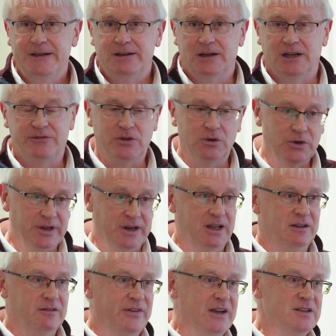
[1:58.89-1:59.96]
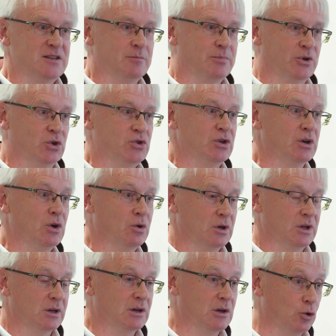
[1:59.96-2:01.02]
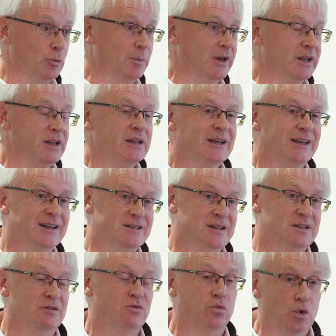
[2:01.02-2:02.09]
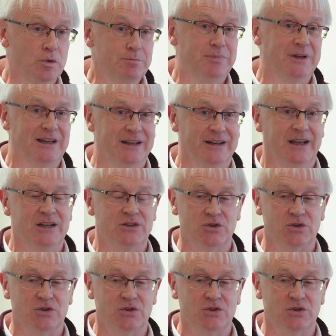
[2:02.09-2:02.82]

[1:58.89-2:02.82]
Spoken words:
And if you look at vaccine production globally, in excess of 1 billion eggs are